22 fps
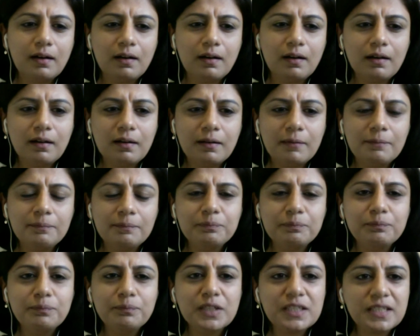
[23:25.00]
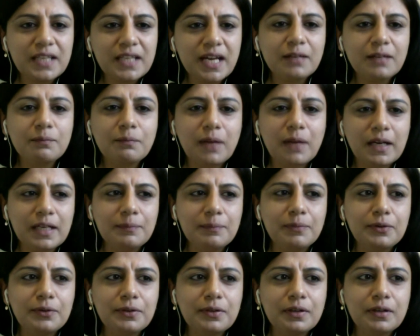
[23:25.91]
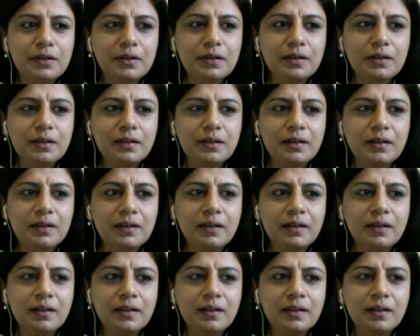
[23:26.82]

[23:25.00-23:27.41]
But yet, Manipur,